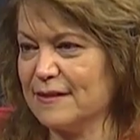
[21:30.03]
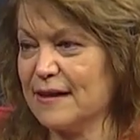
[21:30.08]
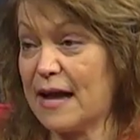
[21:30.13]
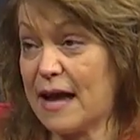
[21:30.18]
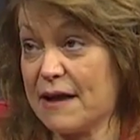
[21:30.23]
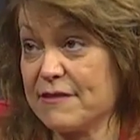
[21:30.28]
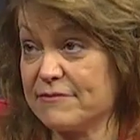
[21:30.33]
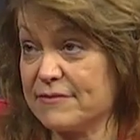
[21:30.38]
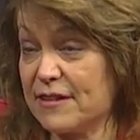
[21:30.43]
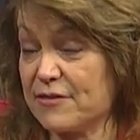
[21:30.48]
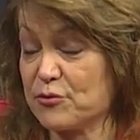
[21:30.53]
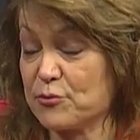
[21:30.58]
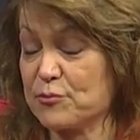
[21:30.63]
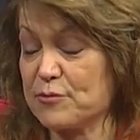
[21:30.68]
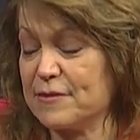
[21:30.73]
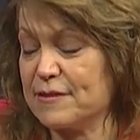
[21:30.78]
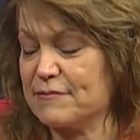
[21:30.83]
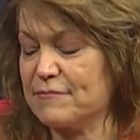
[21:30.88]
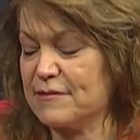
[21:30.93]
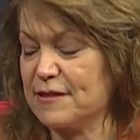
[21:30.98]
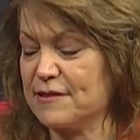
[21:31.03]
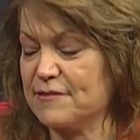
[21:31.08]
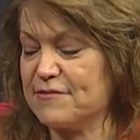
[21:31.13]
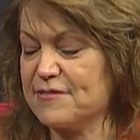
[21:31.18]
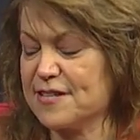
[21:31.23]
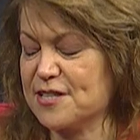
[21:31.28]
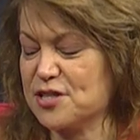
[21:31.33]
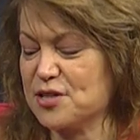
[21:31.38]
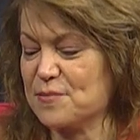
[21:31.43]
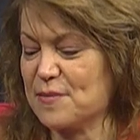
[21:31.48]
I've never written
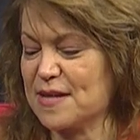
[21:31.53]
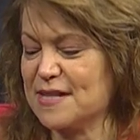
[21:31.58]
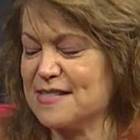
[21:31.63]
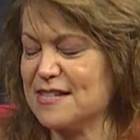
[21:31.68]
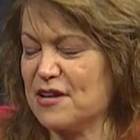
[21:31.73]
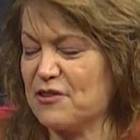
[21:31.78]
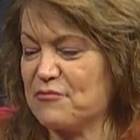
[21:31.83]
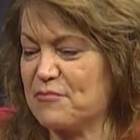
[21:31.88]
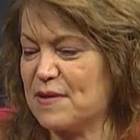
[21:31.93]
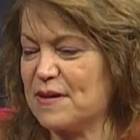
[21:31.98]
fiction myself,